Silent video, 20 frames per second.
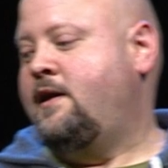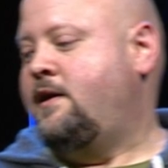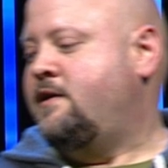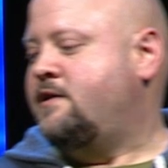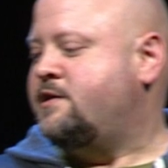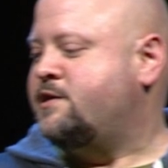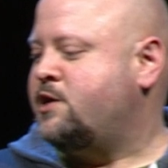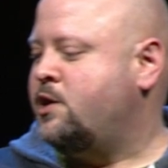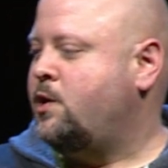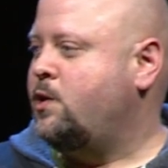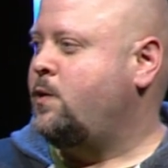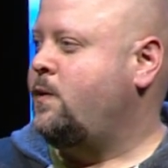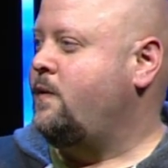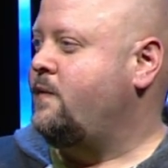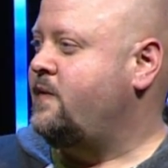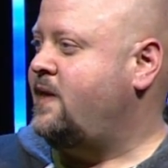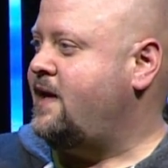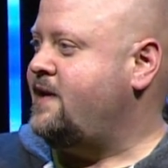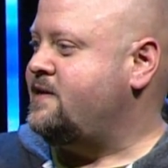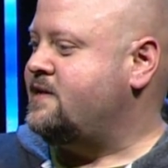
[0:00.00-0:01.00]
So
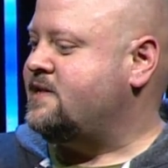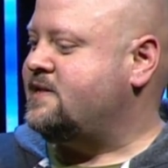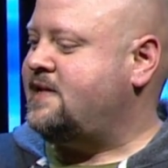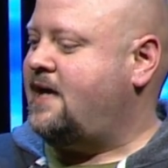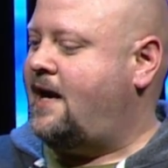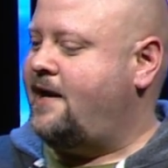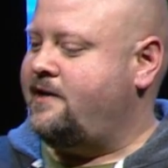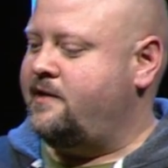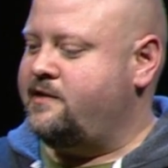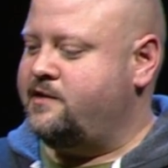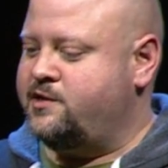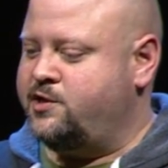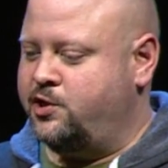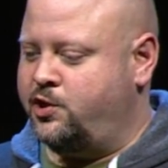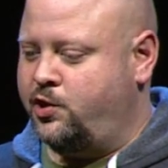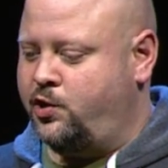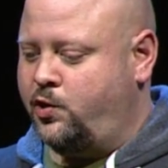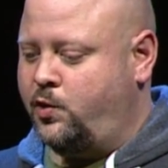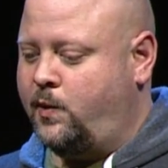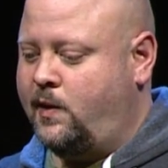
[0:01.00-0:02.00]
they decided
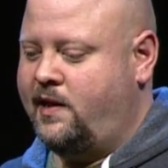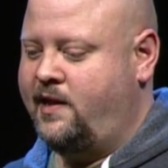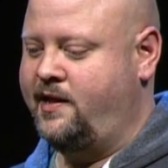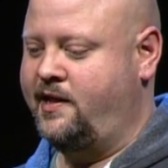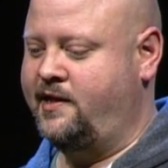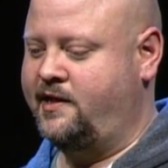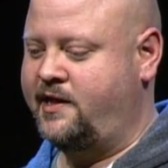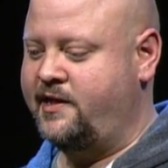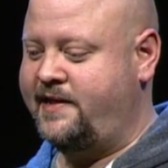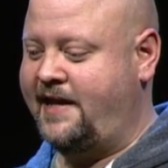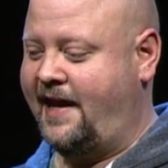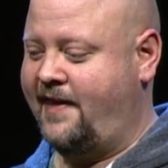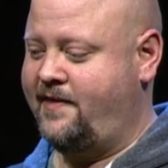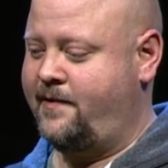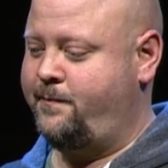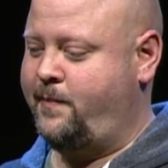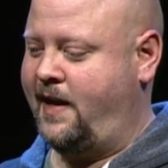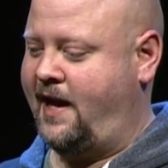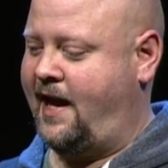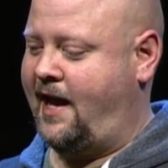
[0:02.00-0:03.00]
to go down the
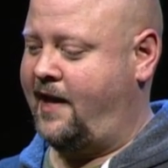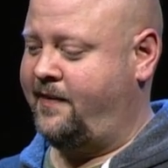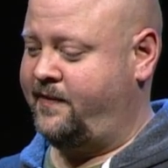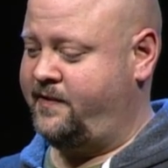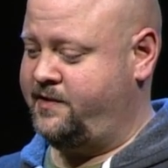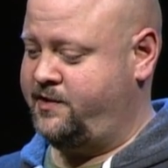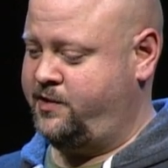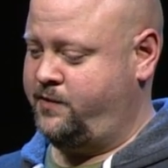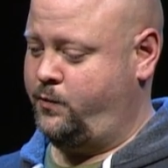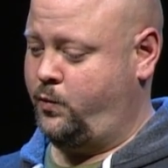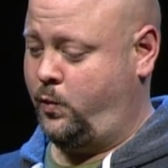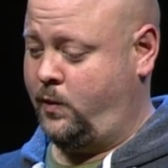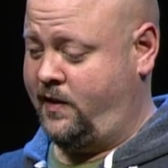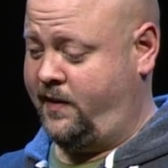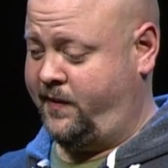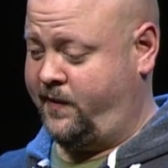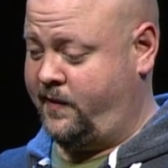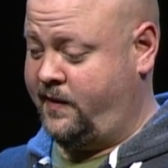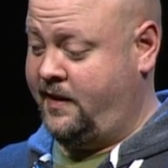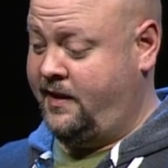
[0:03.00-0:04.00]
path
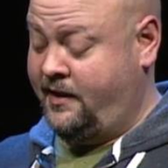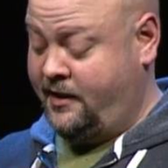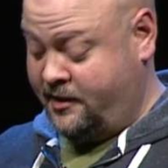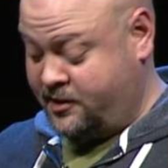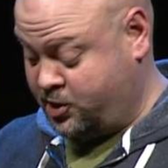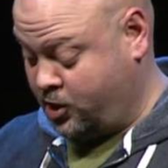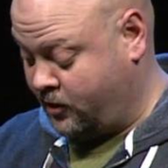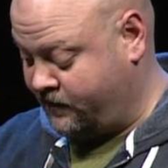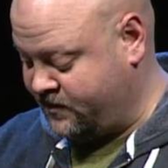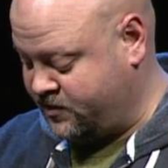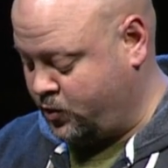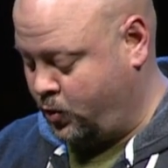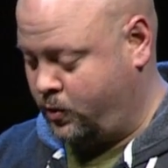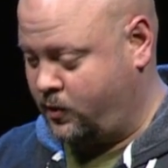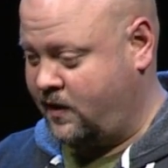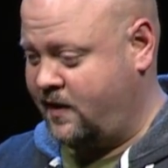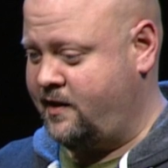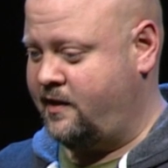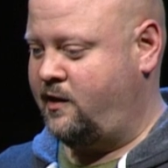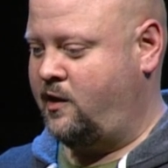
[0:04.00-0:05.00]
with
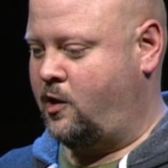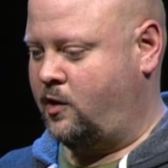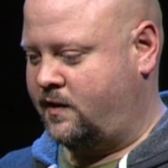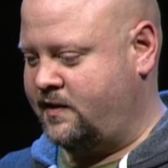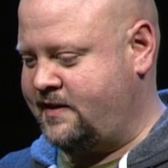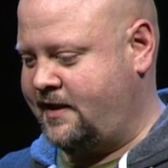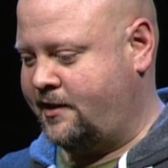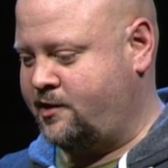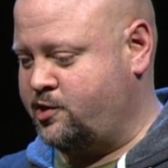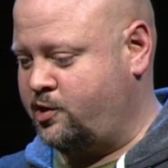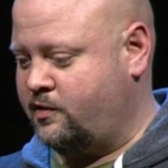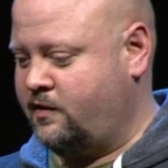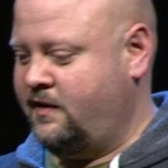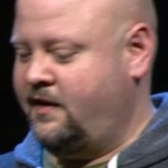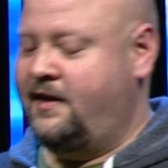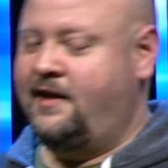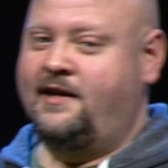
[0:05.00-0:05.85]
service-oriented architecture.